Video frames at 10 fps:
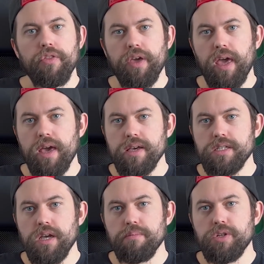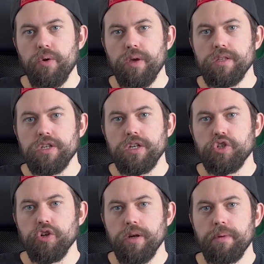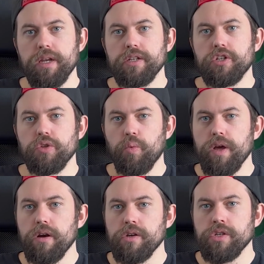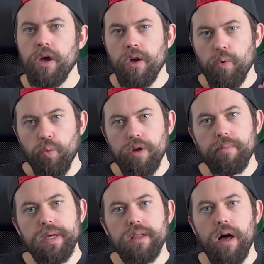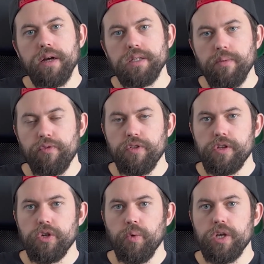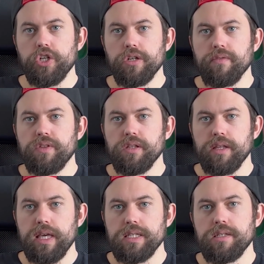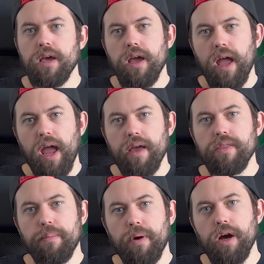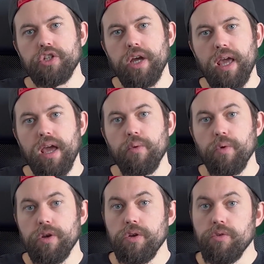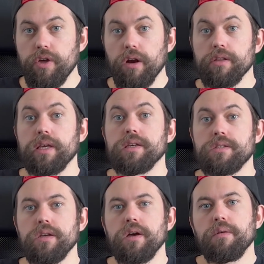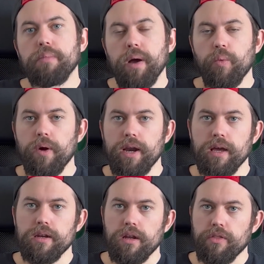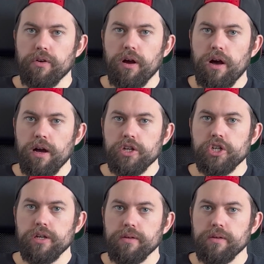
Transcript: the KSM tokens contributed to the winners will be locked up for the duration of the lease, and the project can renew their lease by winning another auction.